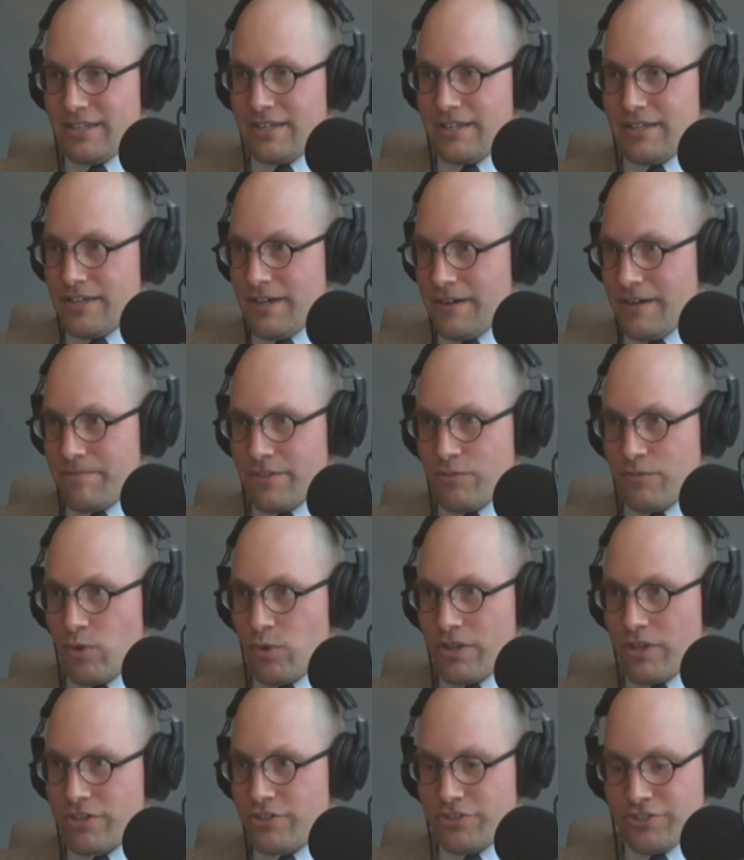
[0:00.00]
Yeah.
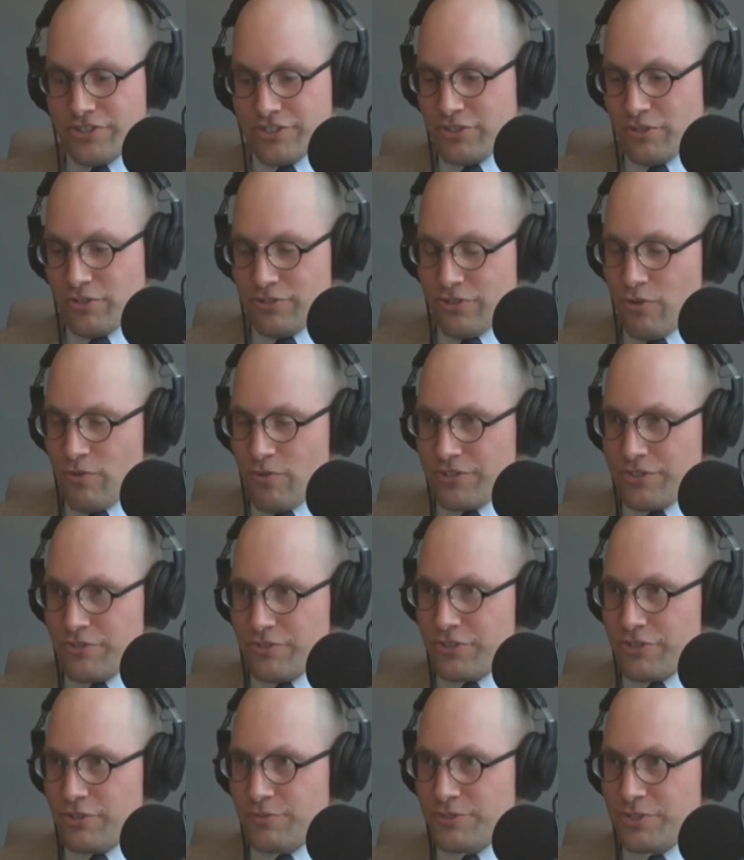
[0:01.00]
Well, you just don't know until you
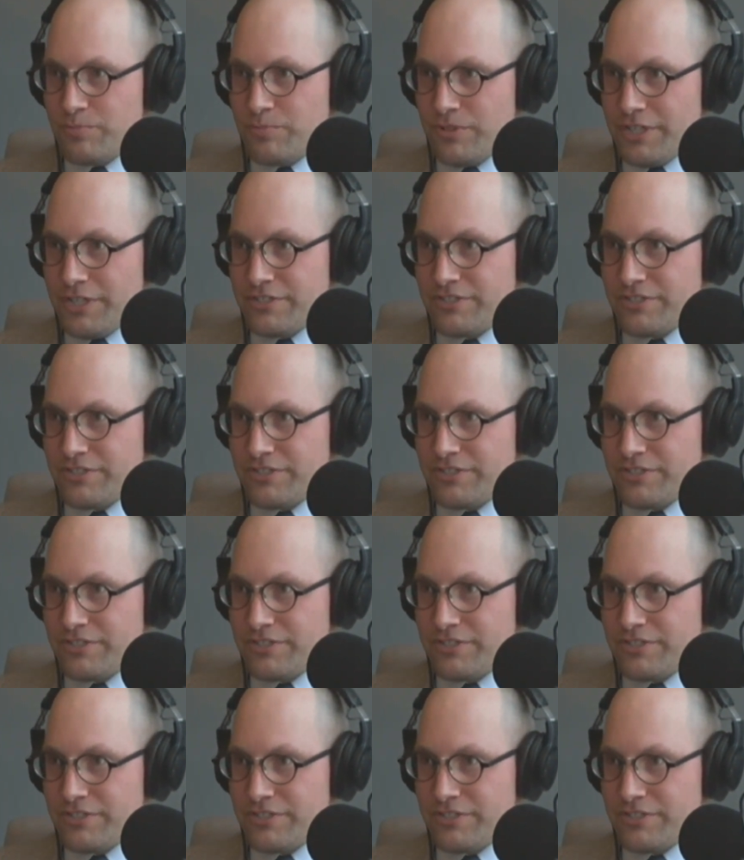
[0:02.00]
go someplace and